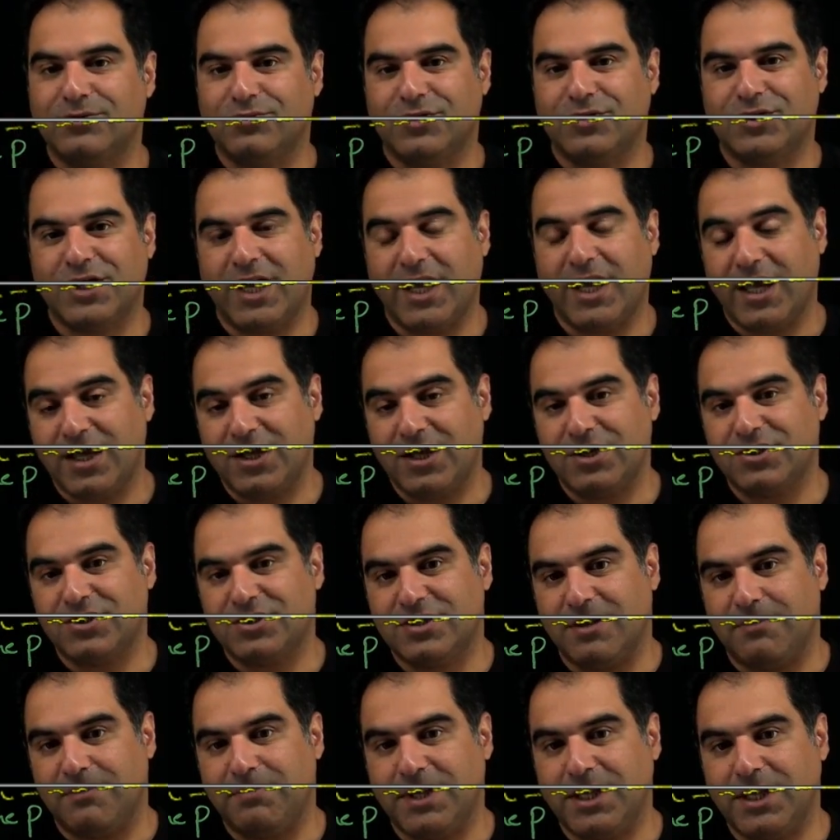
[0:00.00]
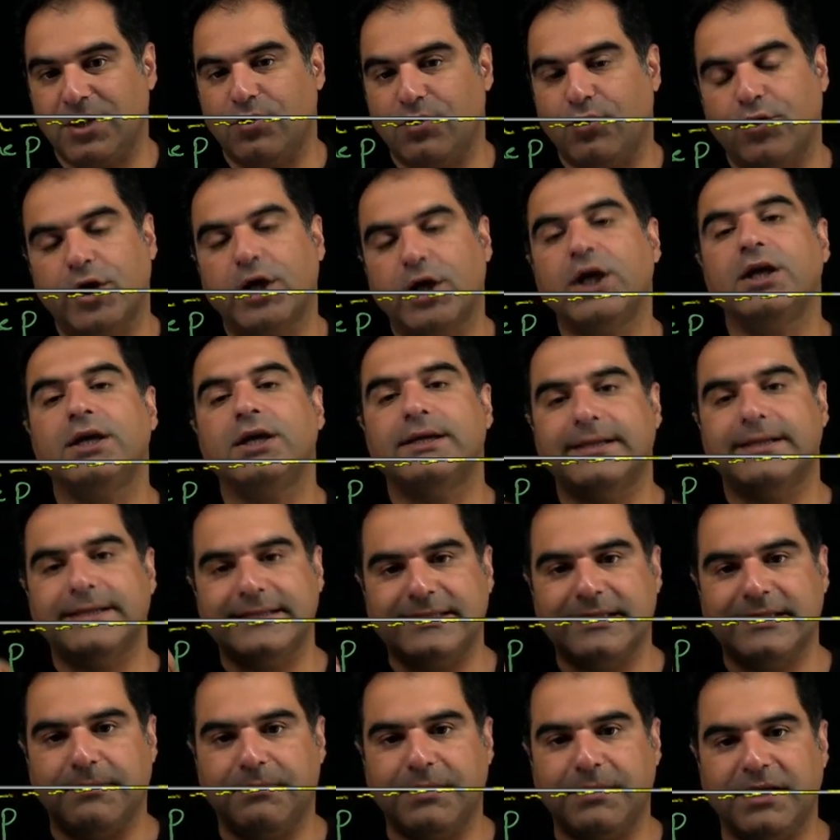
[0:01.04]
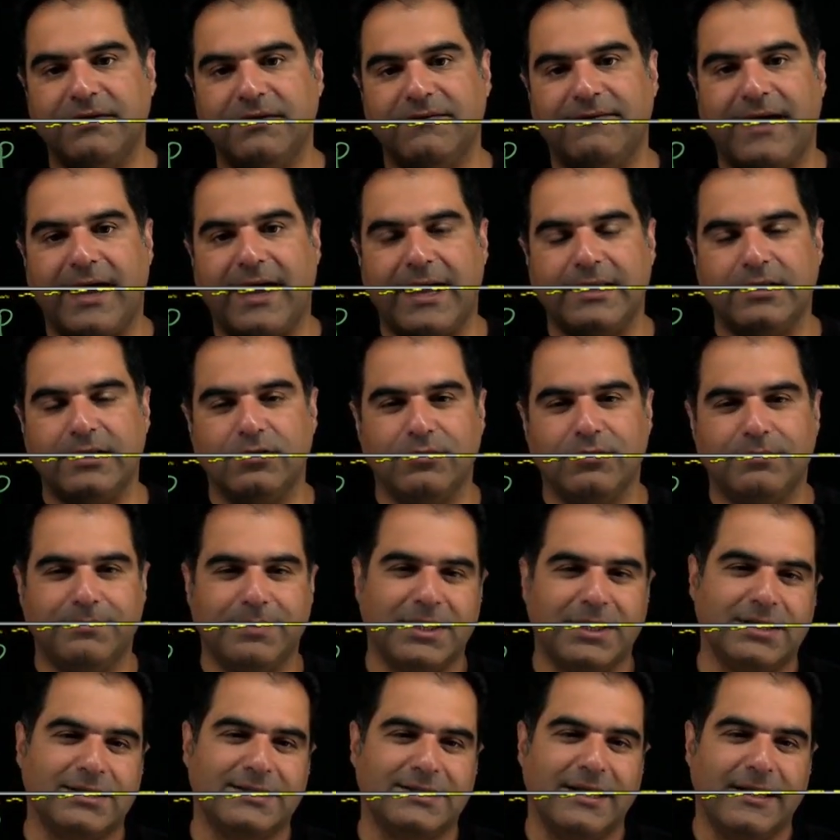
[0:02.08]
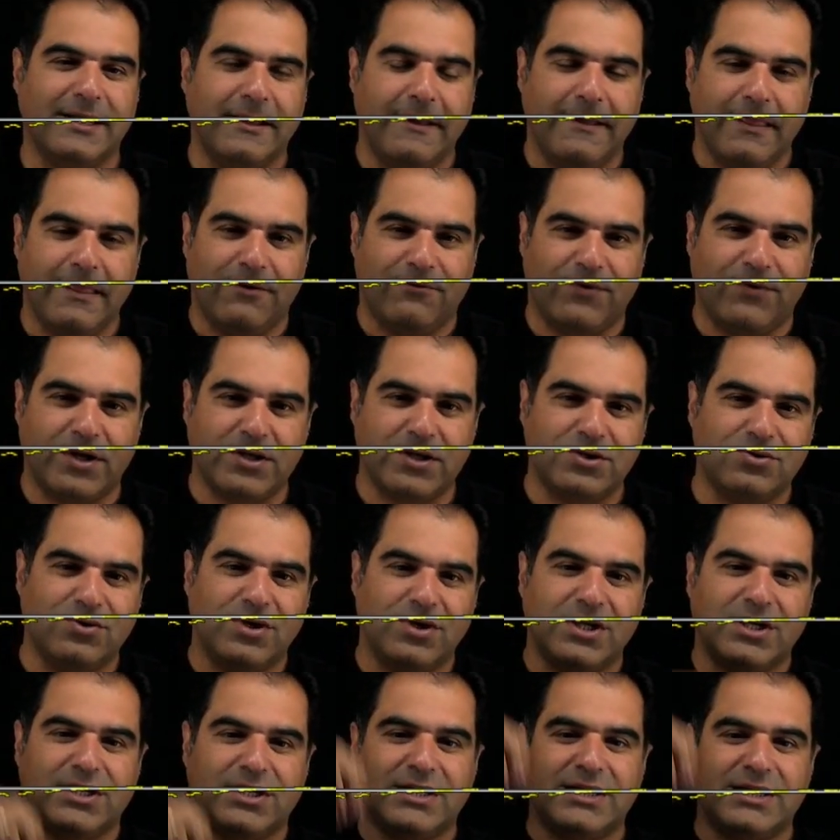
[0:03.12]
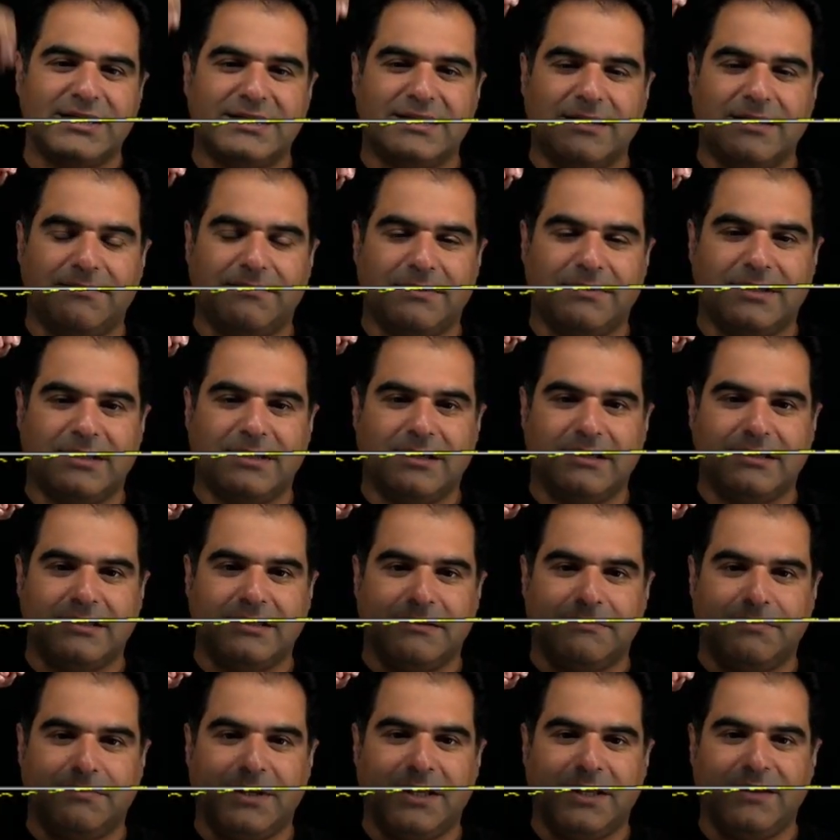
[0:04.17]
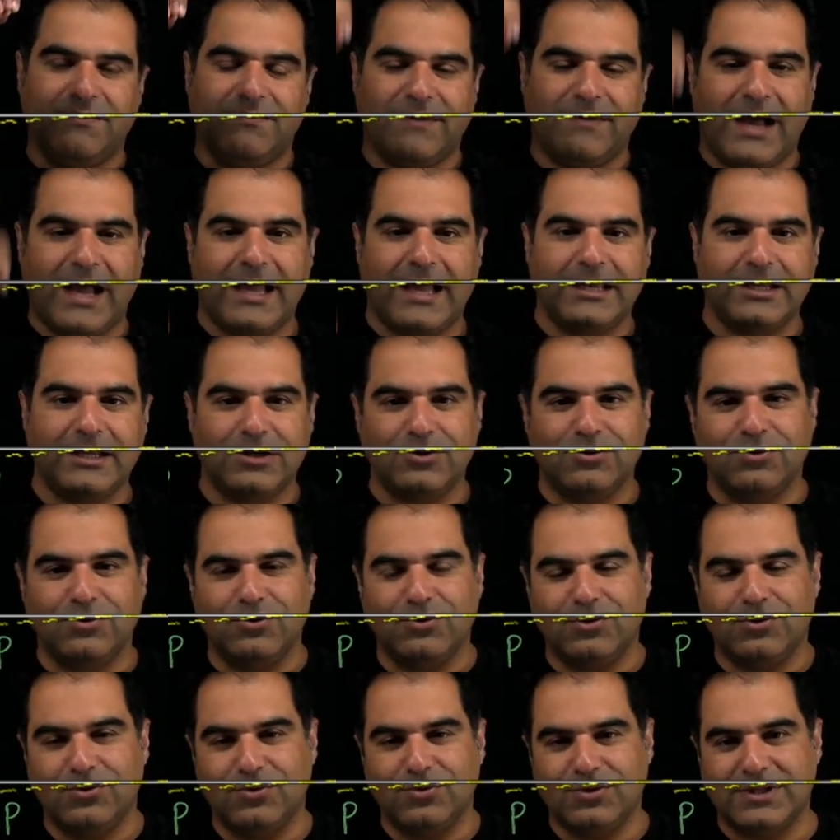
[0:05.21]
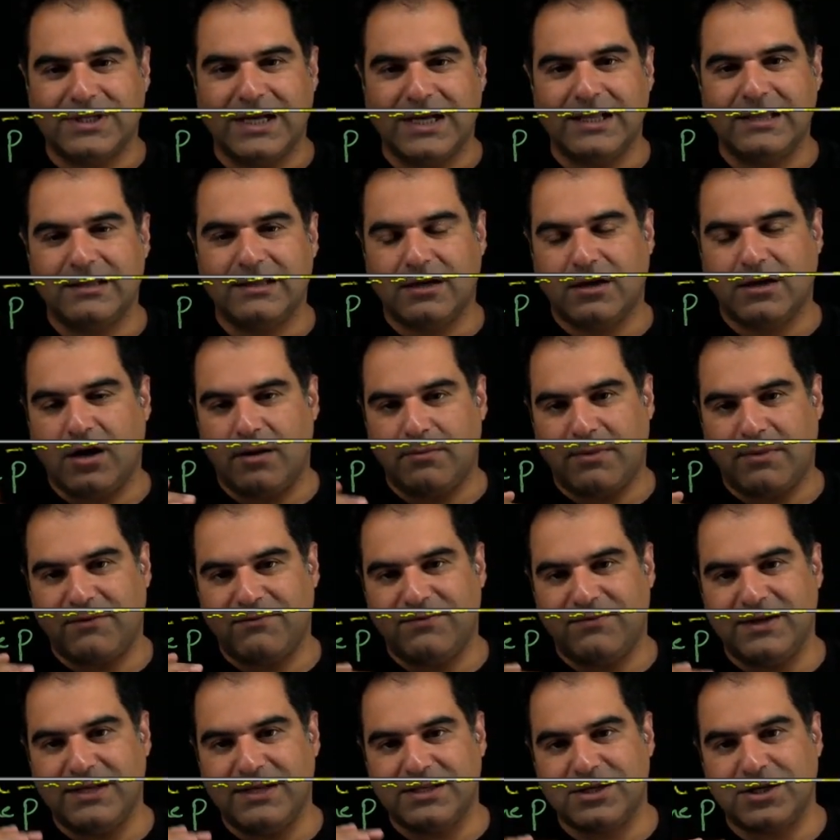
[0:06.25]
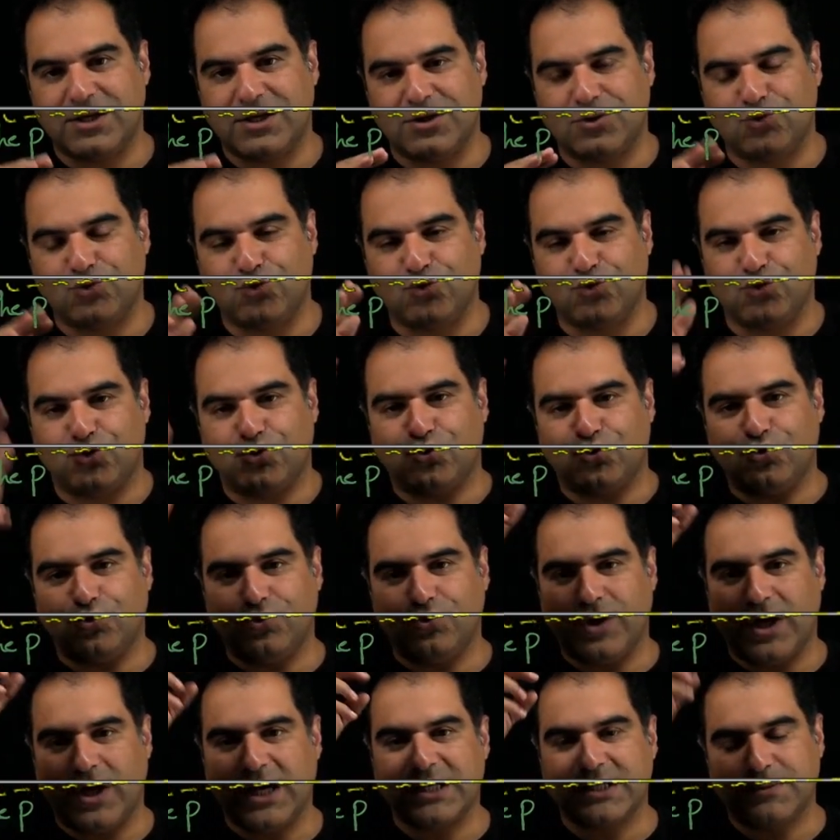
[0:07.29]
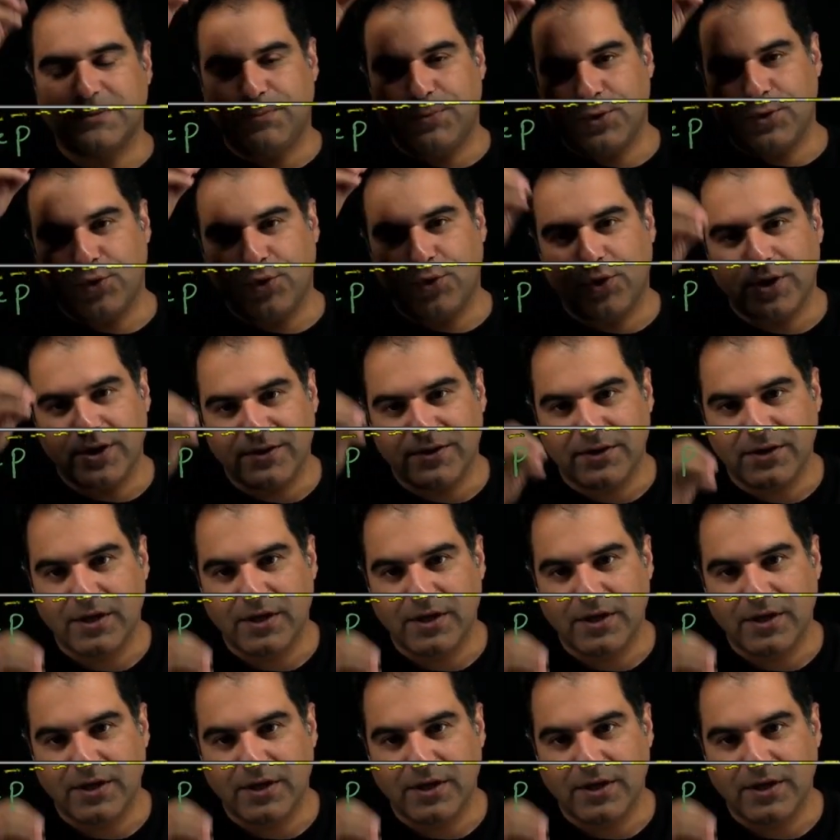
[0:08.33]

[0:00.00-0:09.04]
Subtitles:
change the p or increase the p value, because once you increase the p value, you tell the Kalman filter to explore